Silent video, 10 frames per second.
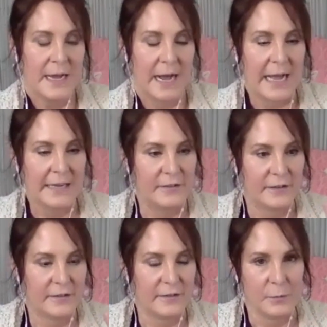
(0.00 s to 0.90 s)
I
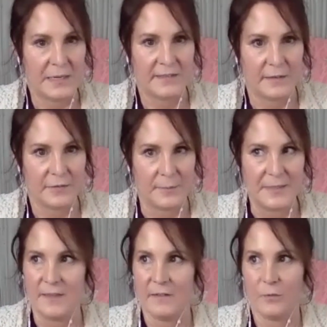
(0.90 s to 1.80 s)
just knew myself to
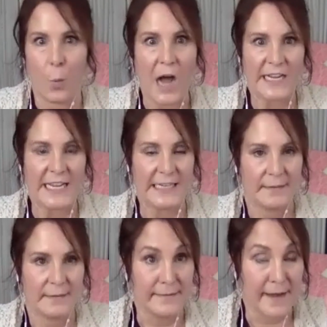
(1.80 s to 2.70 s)
be this walking
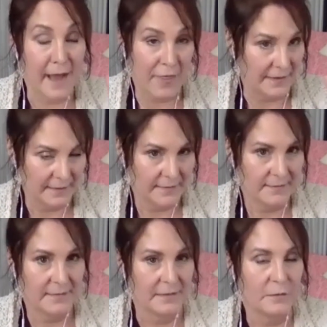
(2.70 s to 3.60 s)

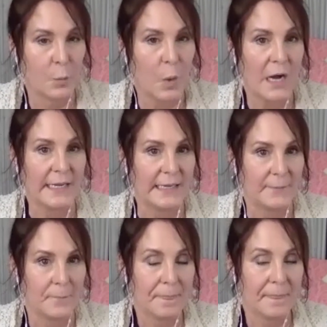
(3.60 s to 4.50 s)
nothingness, this walking
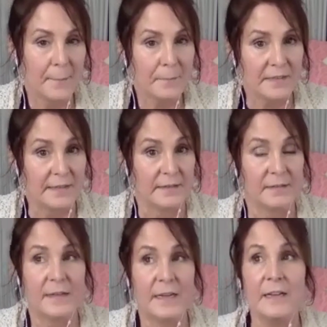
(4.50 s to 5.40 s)

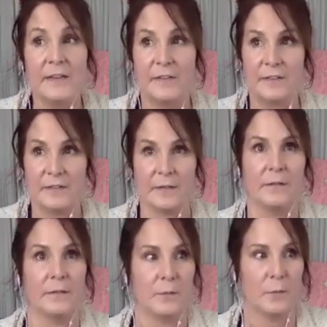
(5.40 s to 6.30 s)
emptiness, still